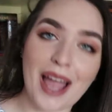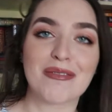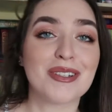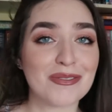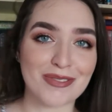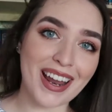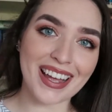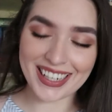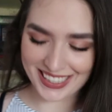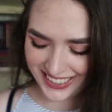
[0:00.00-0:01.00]
I was
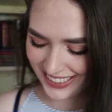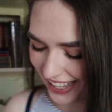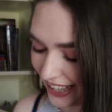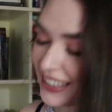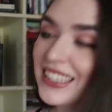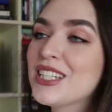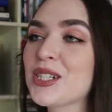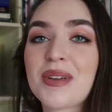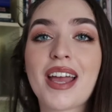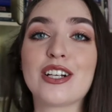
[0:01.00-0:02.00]
right. At
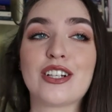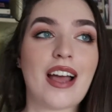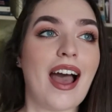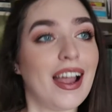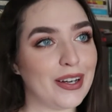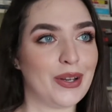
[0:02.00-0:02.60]
least we end on a high